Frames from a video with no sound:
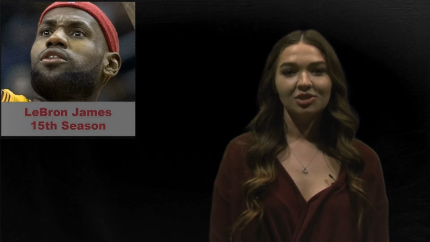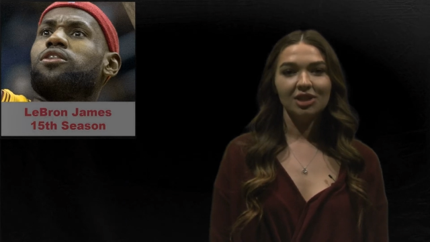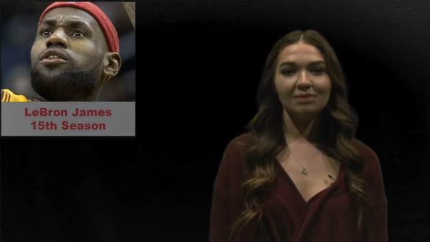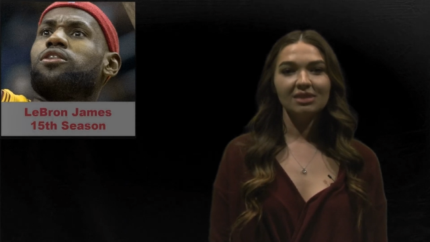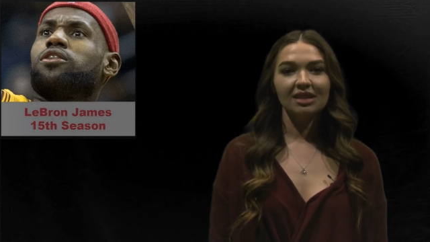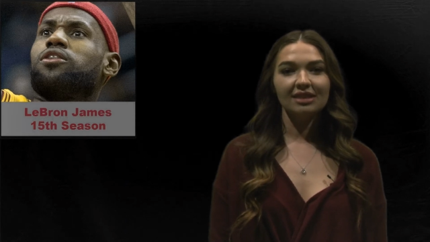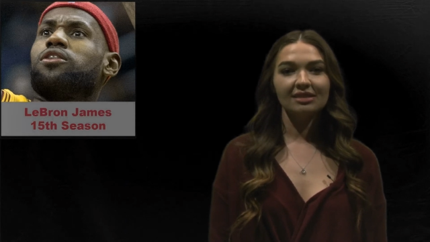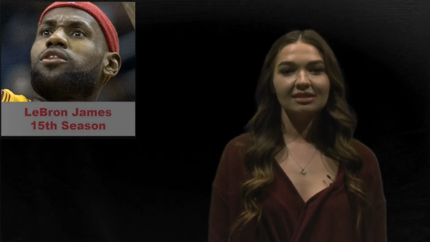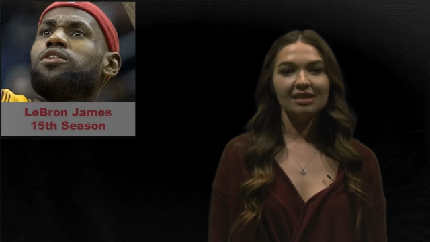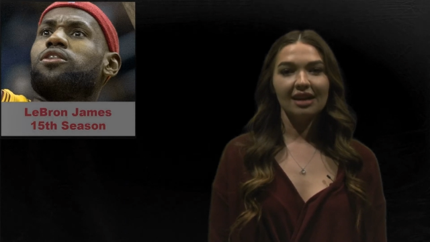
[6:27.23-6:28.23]
Speaker 1: James claims
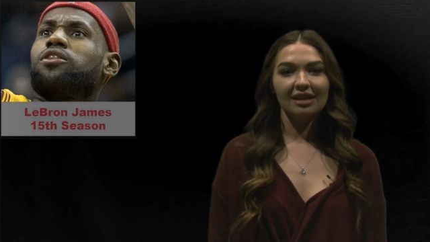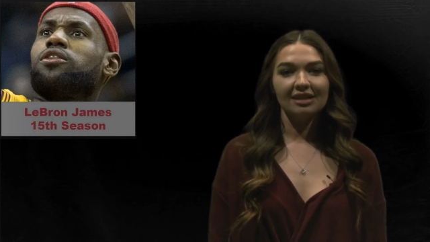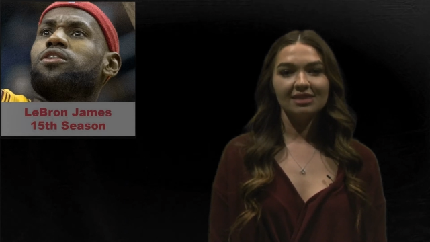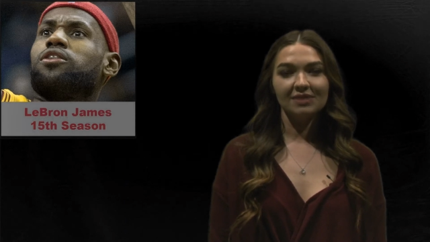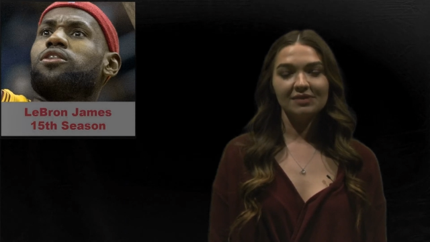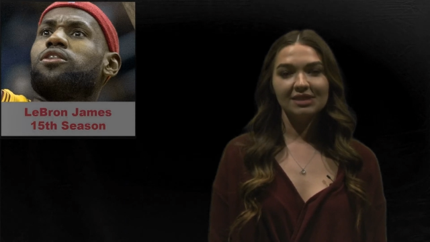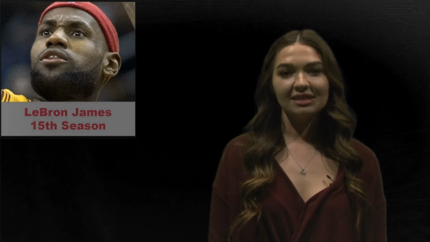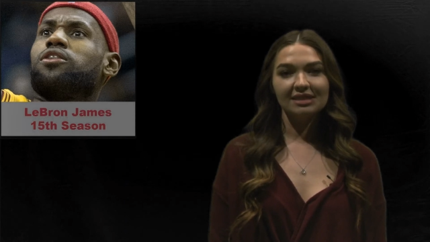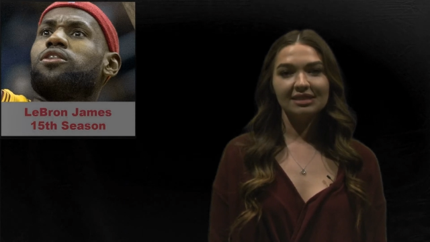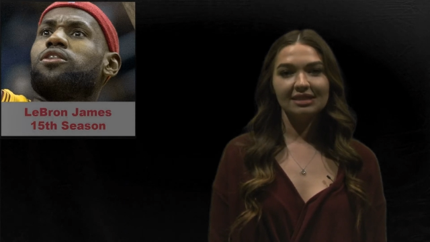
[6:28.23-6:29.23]
that in his
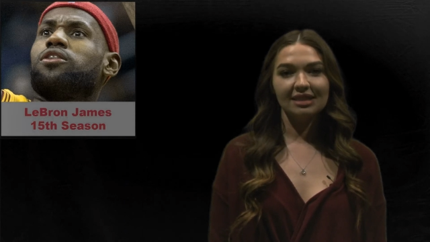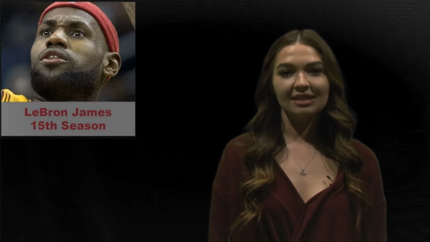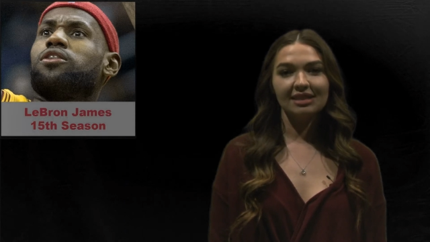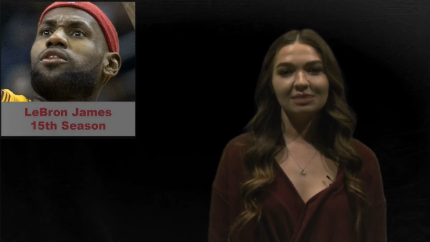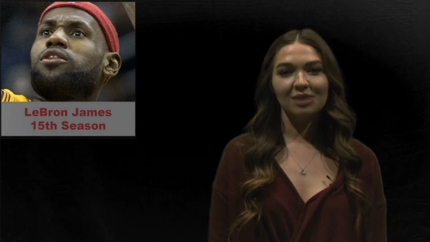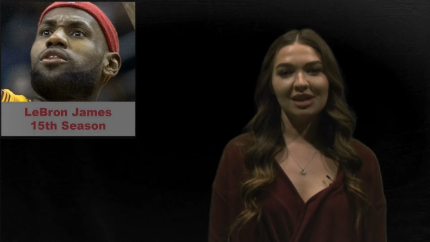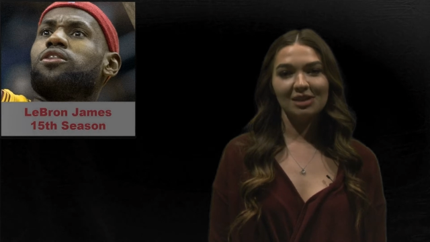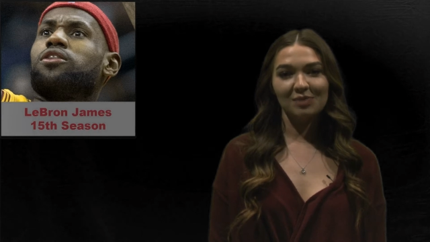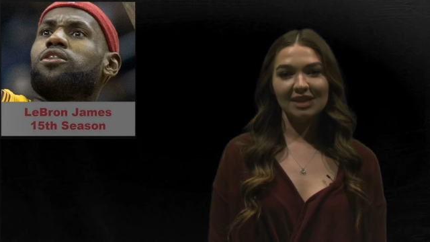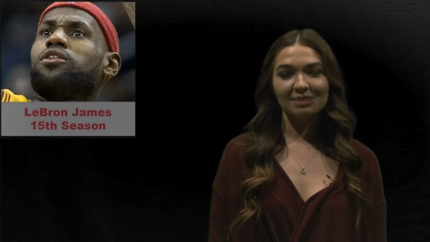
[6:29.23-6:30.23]
15th season, he's playing
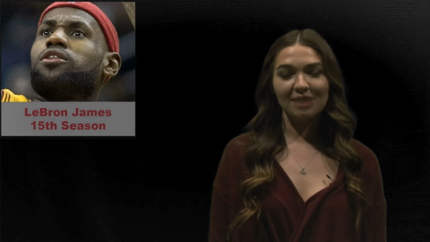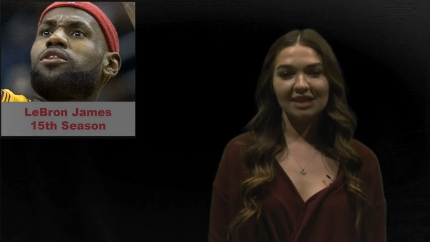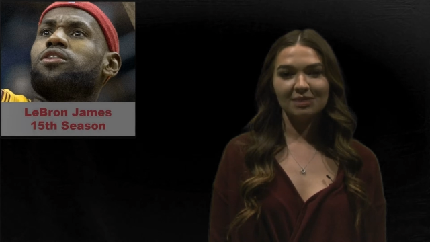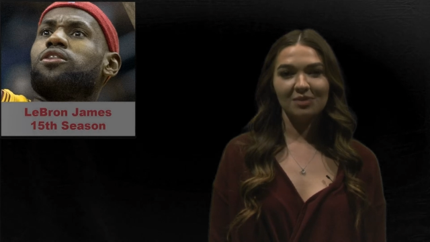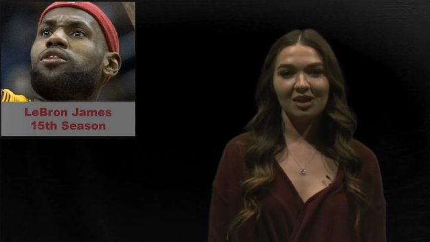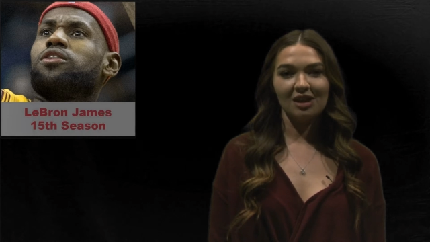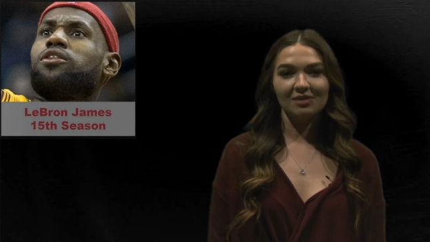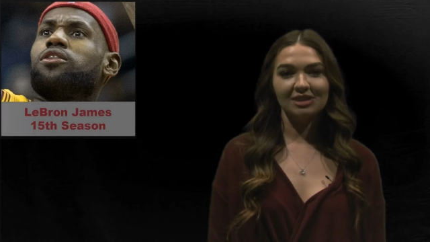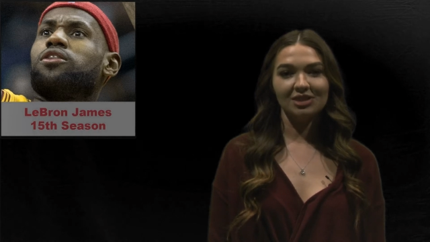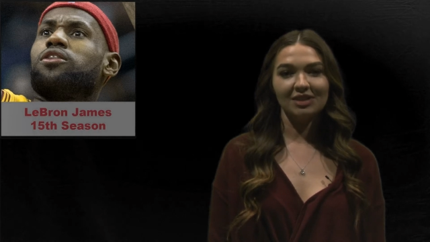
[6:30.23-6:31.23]
the best basketball of
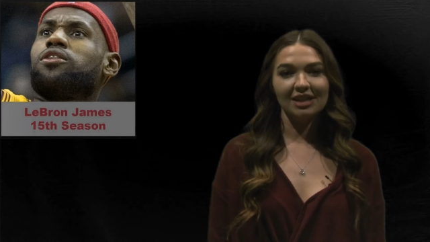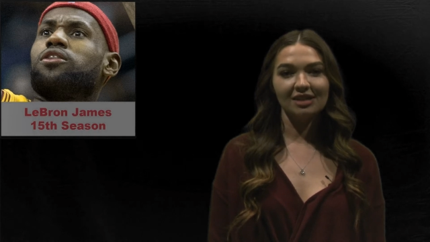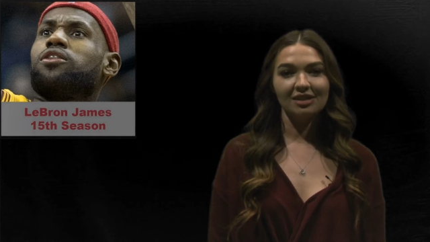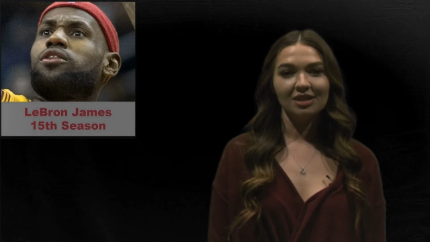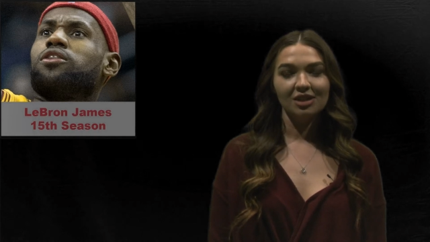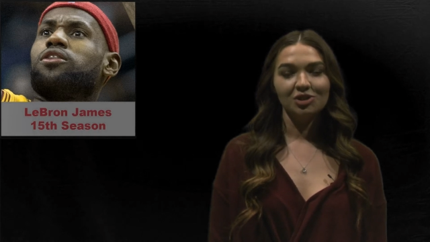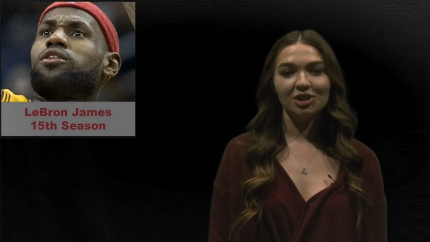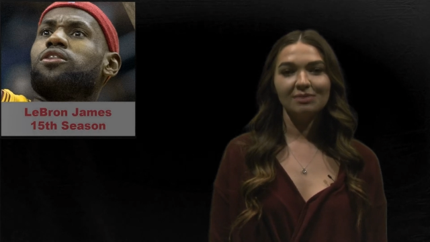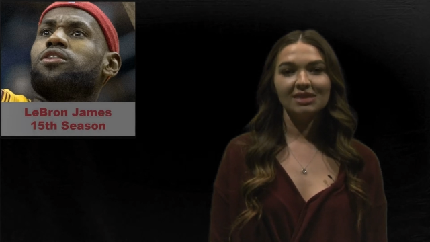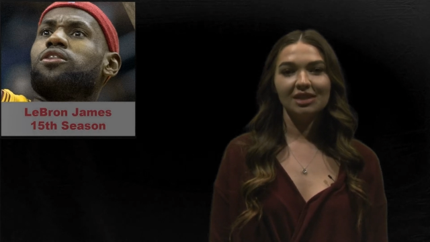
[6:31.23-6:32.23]
his career.
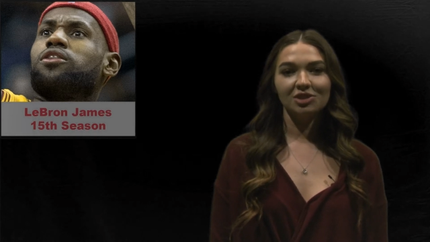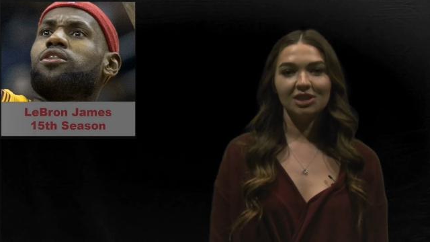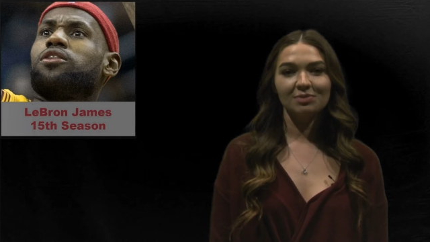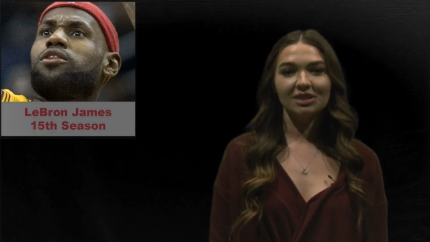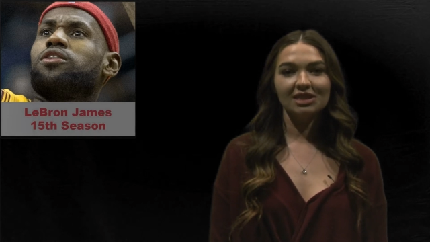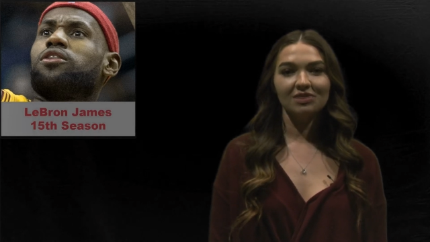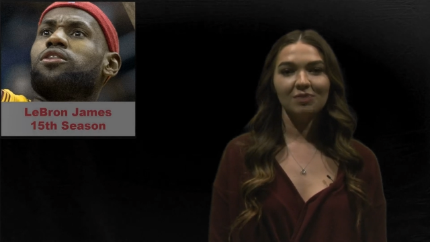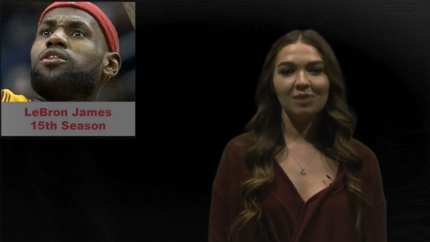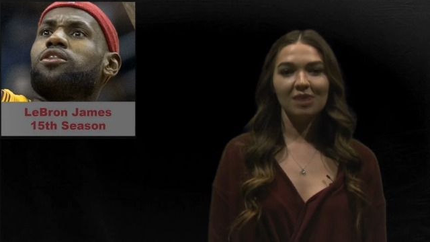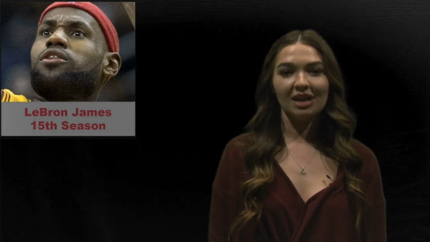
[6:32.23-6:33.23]
James said, just because of
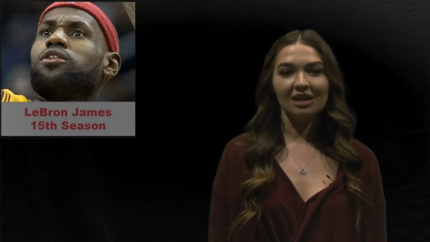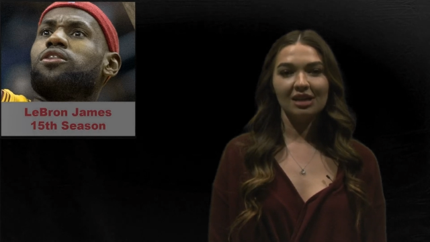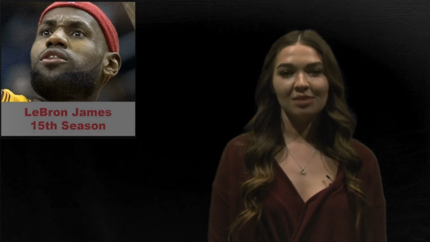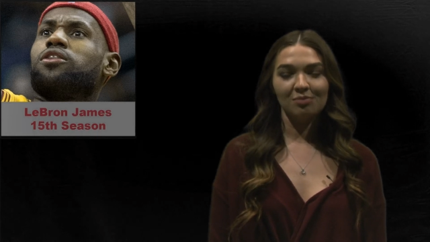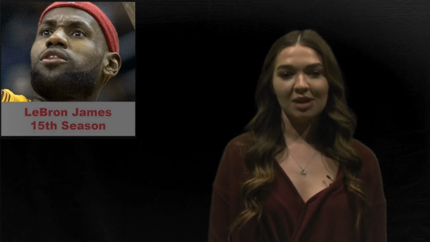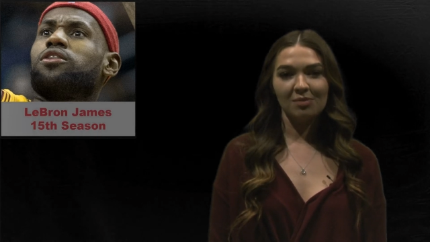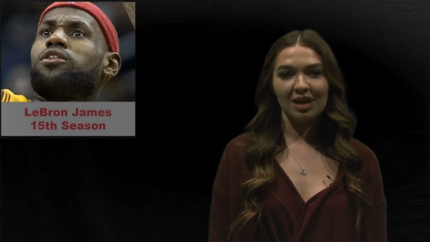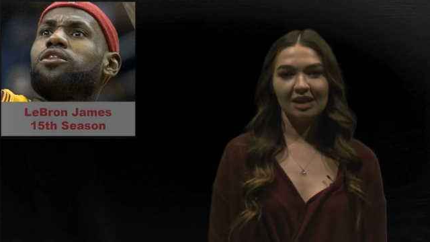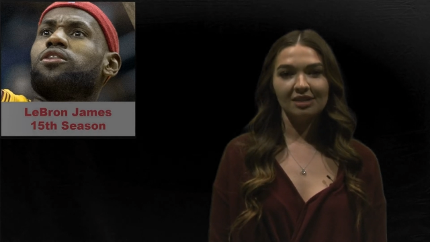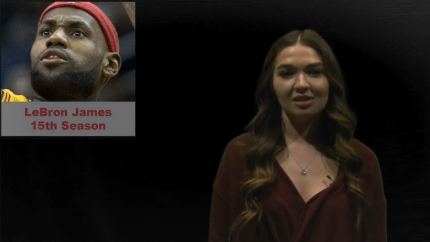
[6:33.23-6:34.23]
my body, my
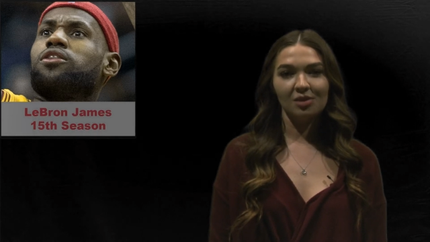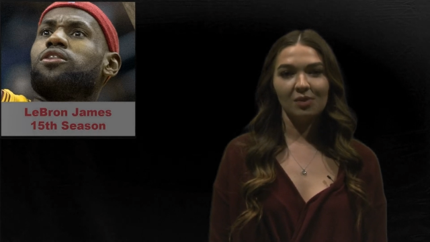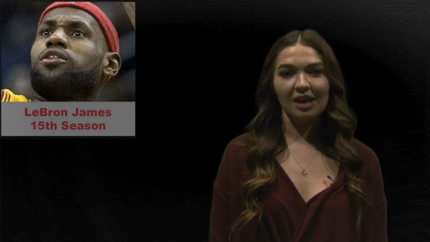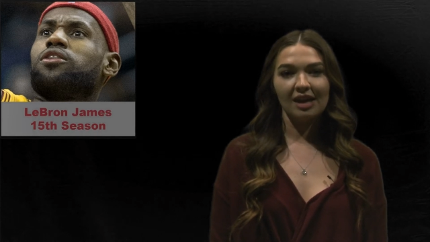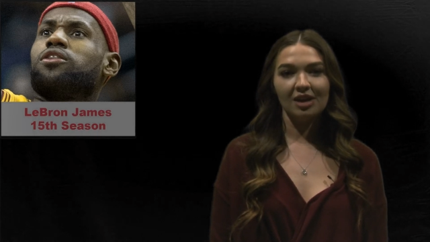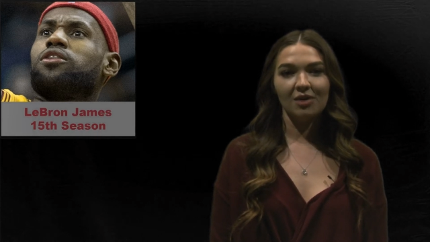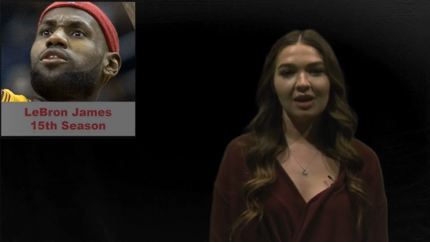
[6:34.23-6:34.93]
mind, the way I go